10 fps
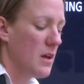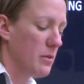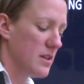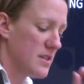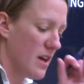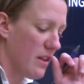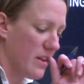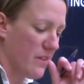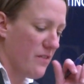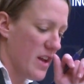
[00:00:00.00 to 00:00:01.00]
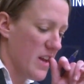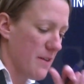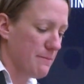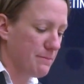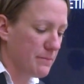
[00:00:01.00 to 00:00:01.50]
Please tell the
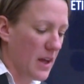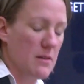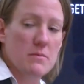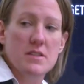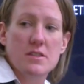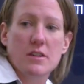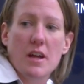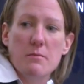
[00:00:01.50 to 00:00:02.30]
defendant and Mr.